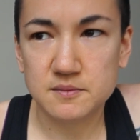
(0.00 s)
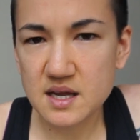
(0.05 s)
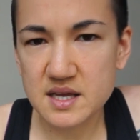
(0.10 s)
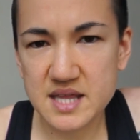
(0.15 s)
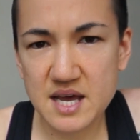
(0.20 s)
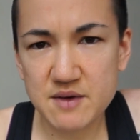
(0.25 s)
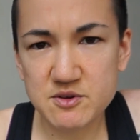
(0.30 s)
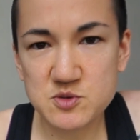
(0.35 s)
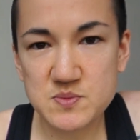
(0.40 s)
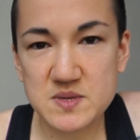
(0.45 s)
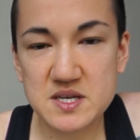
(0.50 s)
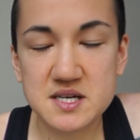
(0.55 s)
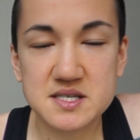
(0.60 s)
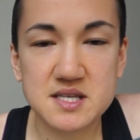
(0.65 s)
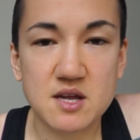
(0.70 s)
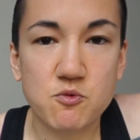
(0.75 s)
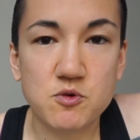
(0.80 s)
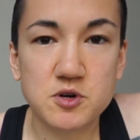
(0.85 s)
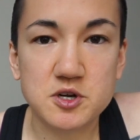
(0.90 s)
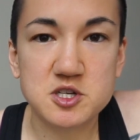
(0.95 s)
And that was because
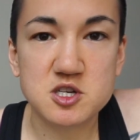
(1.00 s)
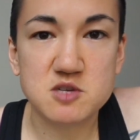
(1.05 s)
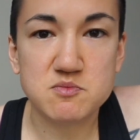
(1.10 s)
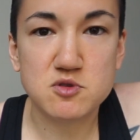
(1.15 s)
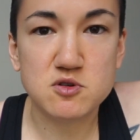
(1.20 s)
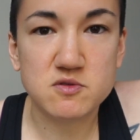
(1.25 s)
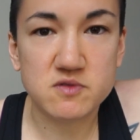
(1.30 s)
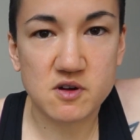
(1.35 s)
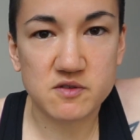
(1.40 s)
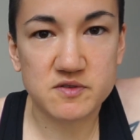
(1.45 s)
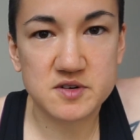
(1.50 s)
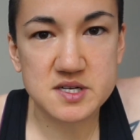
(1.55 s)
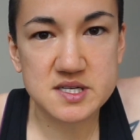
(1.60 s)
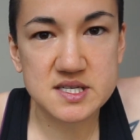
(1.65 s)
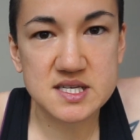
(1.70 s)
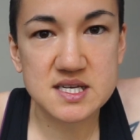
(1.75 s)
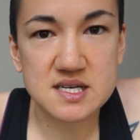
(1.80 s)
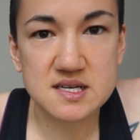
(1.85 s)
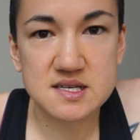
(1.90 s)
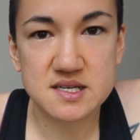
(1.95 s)
I wanted to move
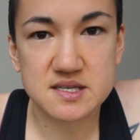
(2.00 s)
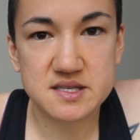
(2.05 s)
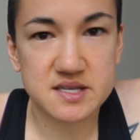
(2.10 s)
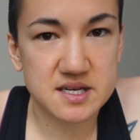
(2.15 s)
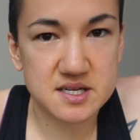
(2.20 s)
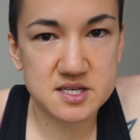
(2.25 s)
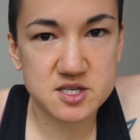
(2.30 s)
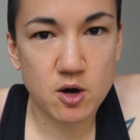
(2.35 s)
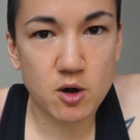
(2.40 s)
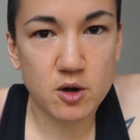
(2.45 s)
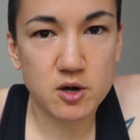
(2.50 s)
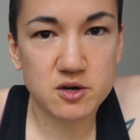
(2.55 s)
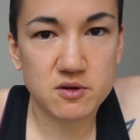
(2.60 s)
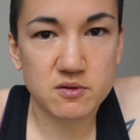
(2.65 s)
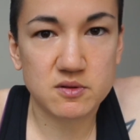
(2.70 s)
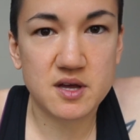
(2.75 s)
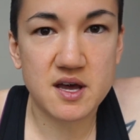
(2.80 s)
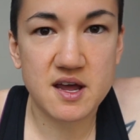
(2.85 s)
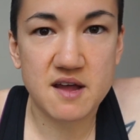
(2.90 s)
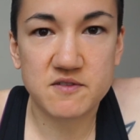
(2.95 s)
overseas and like start a
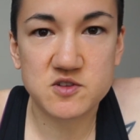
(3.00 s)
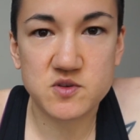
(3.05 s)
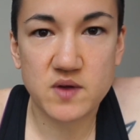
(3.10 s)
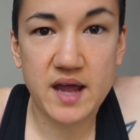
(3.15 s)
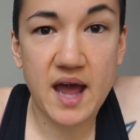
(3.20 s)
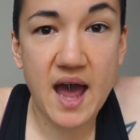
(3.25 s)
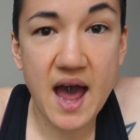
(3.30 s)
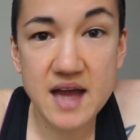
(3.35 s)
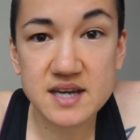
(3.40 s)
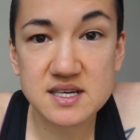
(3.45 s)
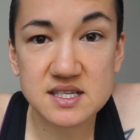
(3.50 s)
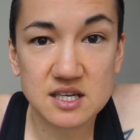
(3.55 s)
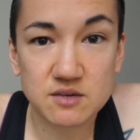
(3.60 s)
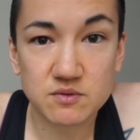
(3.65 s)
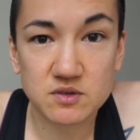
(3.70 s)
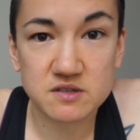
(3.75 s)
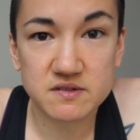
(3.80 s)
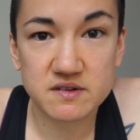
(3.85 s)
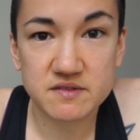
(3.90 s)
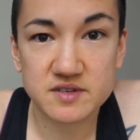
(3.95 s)
new life, so I had to get
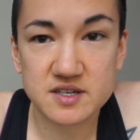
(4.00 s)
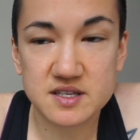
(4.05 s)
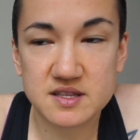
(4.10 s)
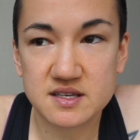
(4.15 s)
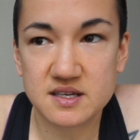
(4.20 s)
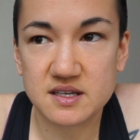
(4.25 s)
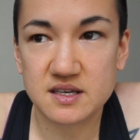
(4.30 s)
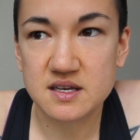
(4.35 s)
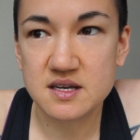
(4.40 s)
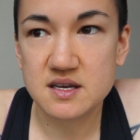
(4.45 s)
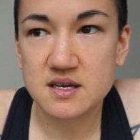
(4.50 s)
rid of everything.